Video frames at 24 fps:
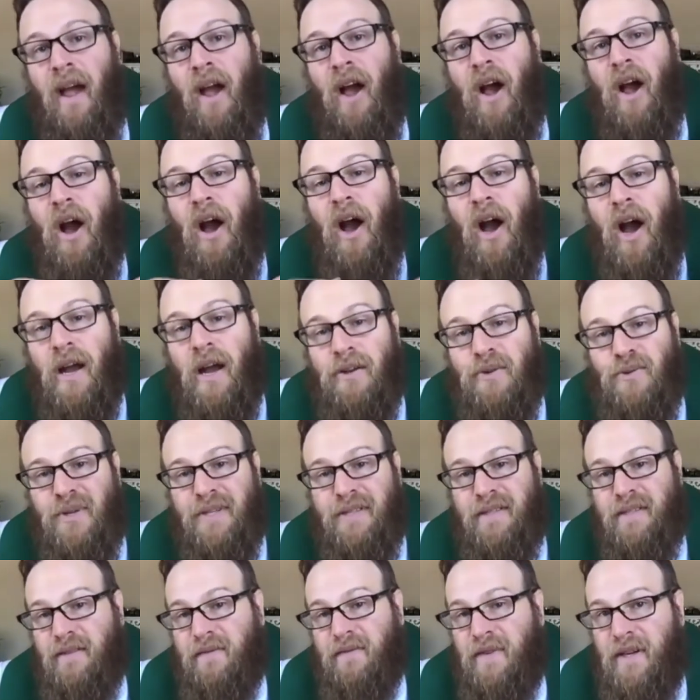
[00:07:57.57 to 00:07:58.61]
hundreds
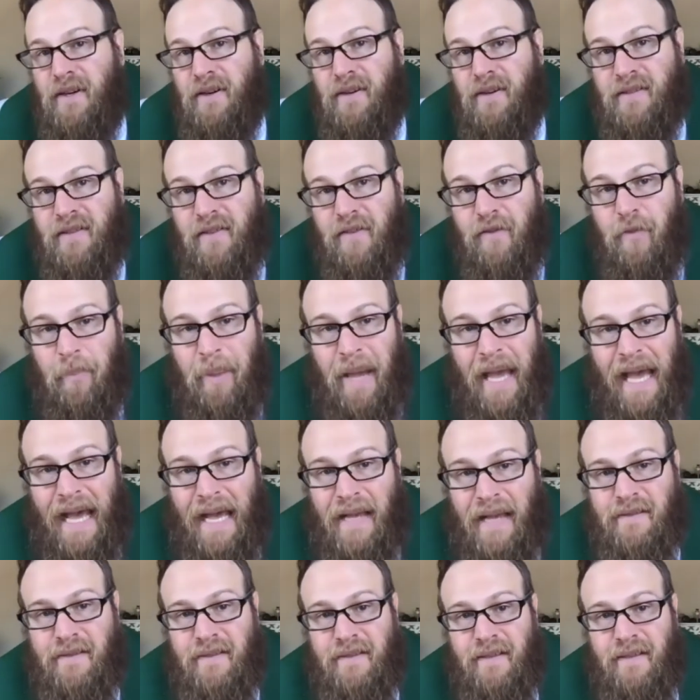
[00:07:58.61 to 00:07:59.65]
of years have passed.